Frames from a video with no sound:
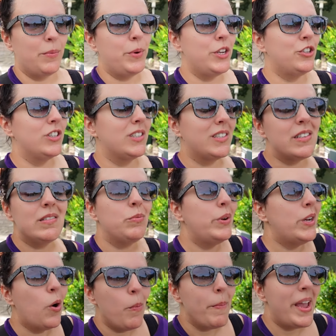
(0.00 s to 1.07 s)
We just, we
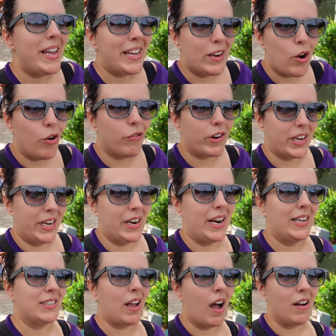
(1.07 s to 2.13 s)
don't make it over here
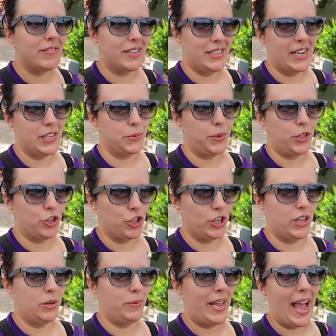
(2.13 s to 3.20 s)
as often as we
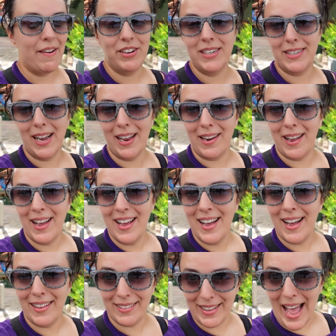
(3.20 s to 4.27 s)
should. We haven't done
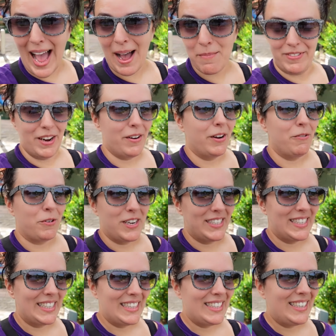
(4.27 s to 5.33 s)
a lap very
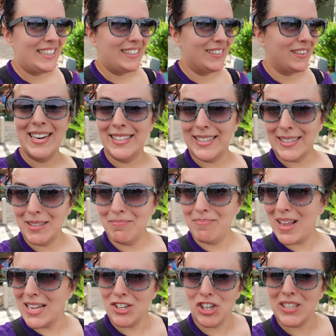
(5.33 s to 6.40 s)
recently it's
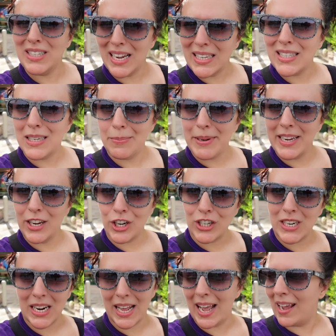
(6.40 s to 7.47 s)
it's just nice to be here
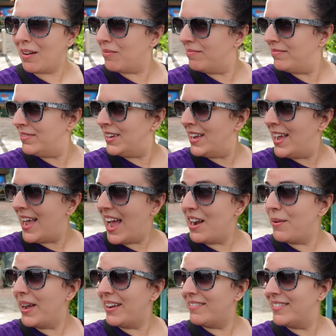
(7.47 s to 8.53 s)
today.
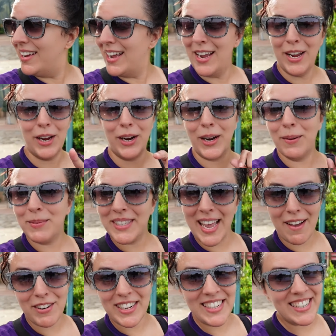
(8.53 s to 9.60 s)
Anyway, here comes
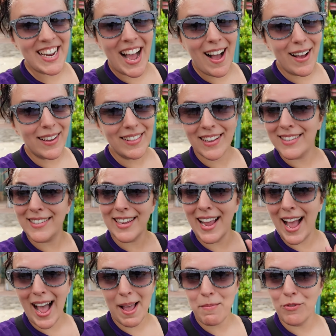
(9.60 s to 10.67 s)
Kevin and Doug. Let's say
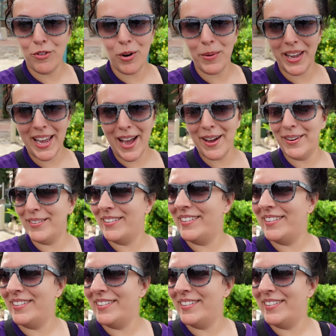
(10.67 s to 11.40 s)
hi before we go.